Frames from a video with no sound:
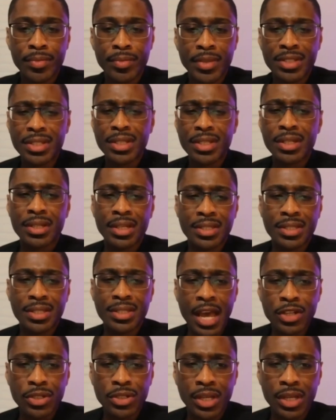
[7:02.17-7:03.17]
Is
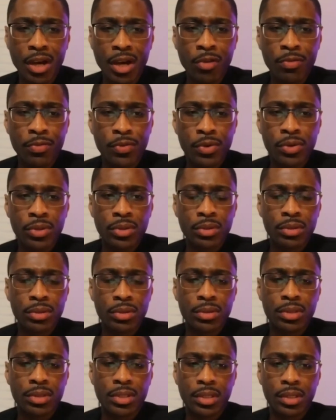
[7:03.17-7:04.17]
it actually
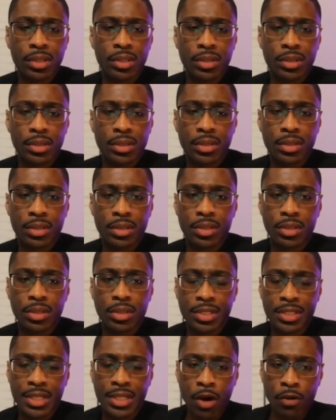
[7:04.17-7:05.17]
helpful to
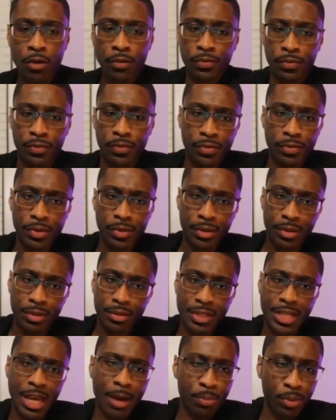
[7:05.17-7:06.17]

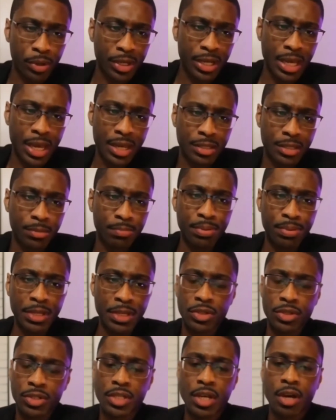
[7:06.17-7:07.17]
self-deprecate, to beat
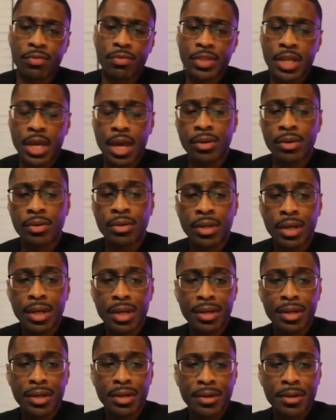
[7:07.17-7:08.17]
yourself down?
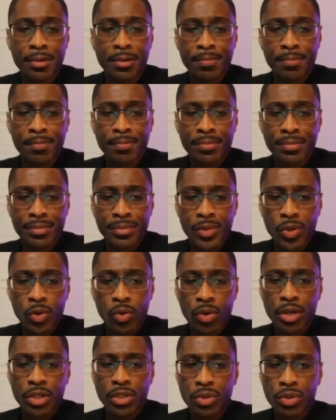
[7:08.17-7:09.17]

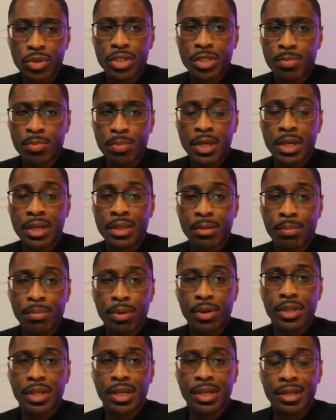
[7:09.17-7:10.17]
Or are you just being the
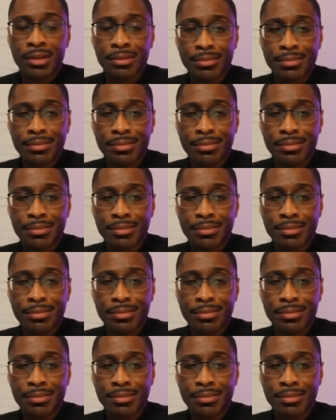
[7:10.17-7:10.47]
bully?